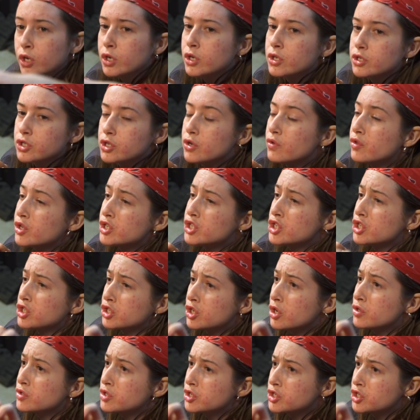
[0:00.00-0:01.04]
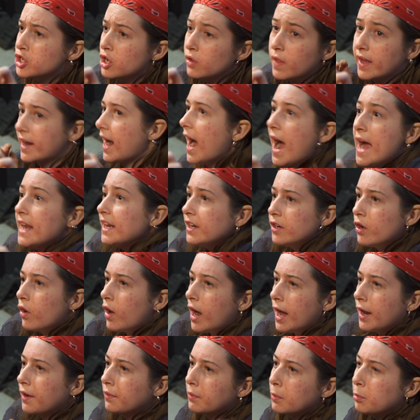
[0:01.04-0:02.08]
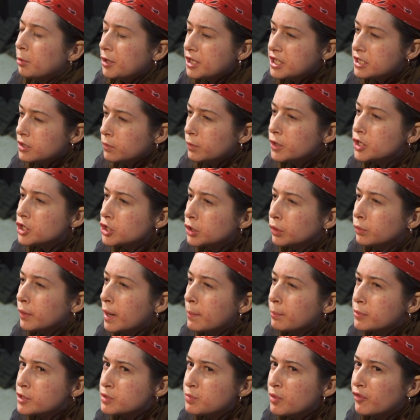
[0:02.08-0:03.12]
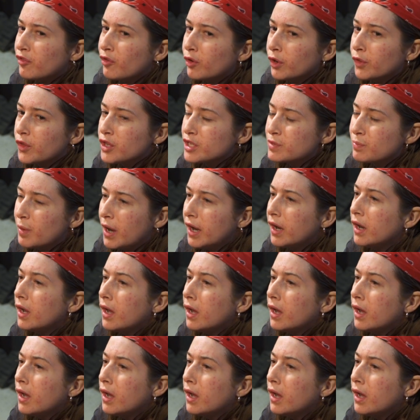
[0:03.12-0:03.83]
So this just goes to show, like, I didn't know how to replace the windshield wipers before this, but